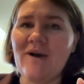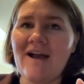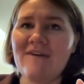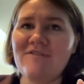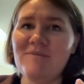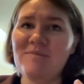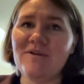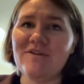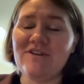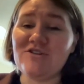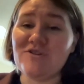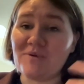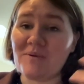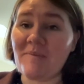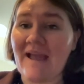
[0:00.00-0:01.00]
have the ability
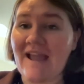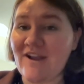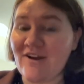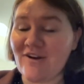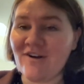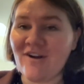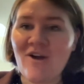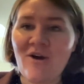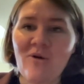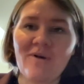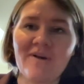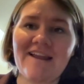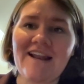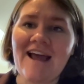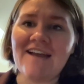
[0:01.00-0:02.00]
to repair or
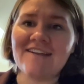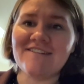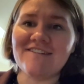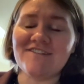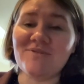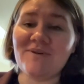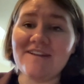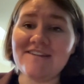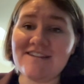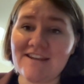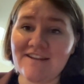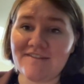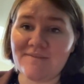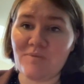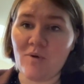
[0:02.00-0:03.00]
get access to
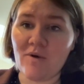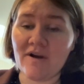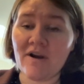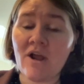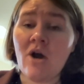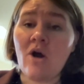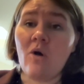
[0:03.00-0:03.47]
IT support,